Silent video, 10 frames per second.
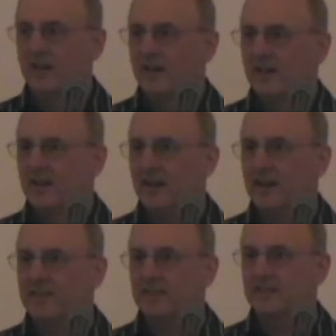
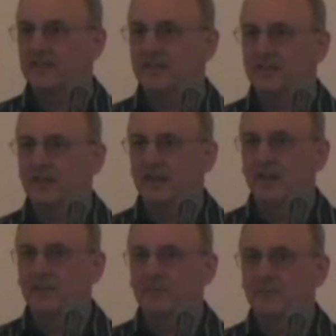I think the
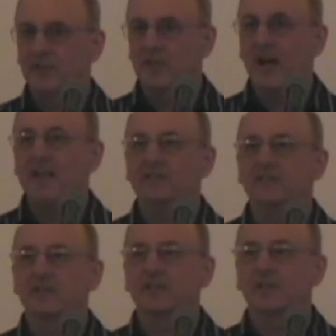
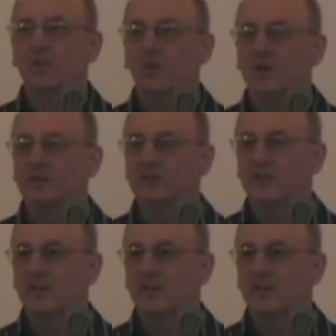Alliance, I think it was,